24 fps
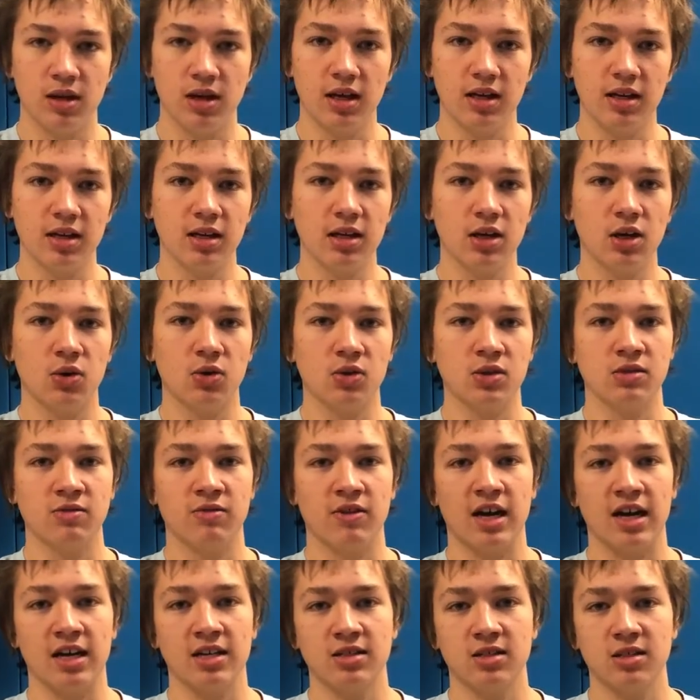It didn't go as
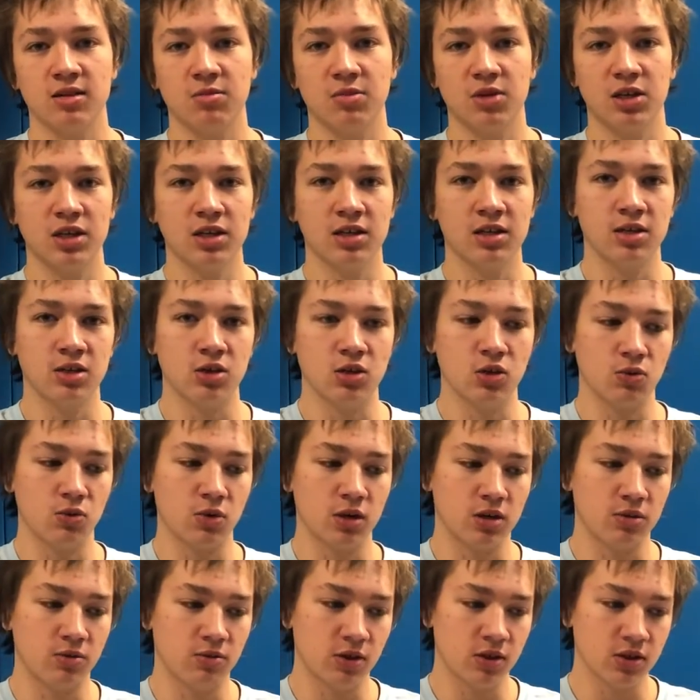fast, but it can do
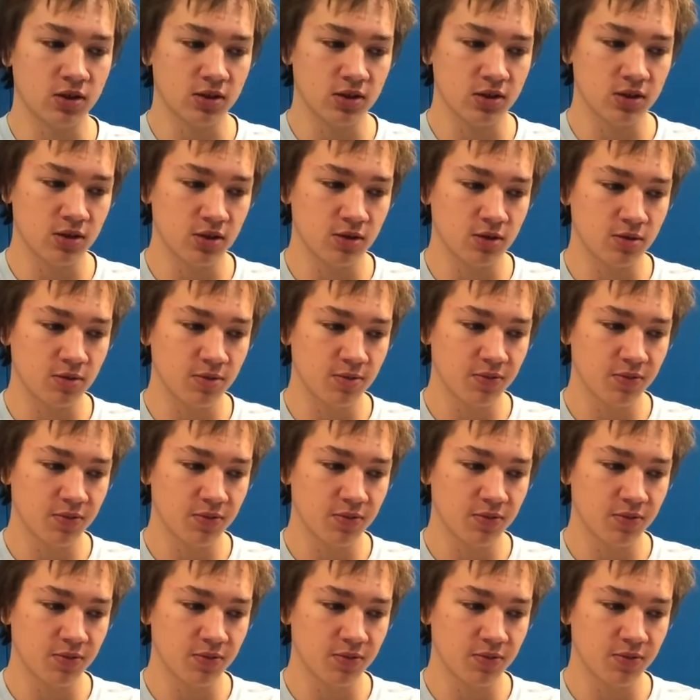what it wants to.